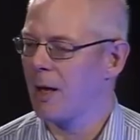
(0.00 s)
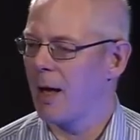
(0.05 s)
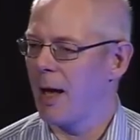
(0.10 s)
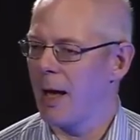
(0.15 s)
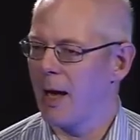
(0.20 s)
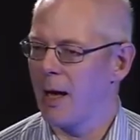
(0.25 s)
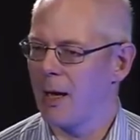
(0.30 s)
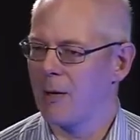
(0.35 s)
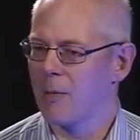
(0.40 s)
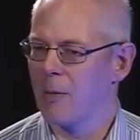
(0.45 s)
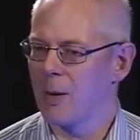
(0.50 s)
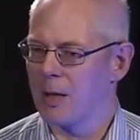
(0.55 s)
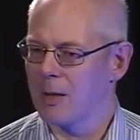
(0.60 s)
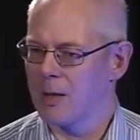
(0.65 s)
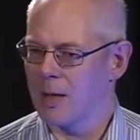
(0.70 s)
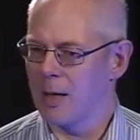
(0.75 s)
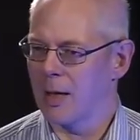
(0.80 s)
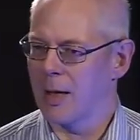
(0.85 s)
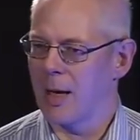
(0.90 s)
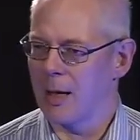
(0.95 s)
And
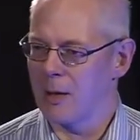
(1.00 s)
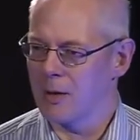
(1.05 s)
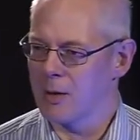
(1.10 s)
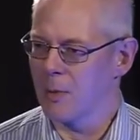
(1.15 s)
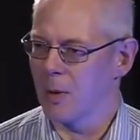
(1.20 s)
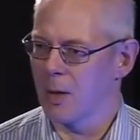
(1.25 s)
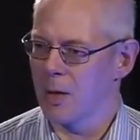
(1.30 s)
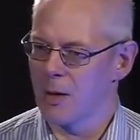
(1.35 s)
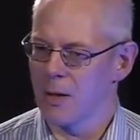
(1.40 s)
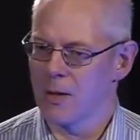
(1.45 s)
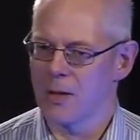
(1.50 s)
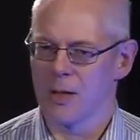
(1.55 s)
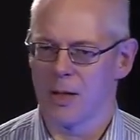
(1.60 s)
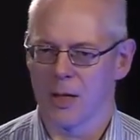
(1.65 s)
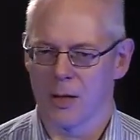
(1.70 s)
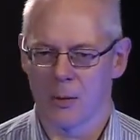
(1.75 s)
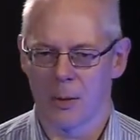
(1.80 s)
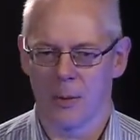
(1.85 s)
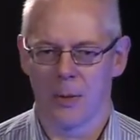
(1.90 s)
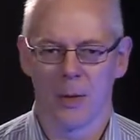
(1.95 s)
it's one of those
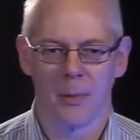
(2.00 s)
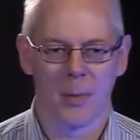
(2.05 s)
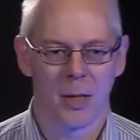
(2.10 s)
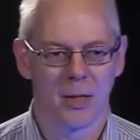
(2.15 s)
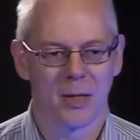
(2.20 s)
things where people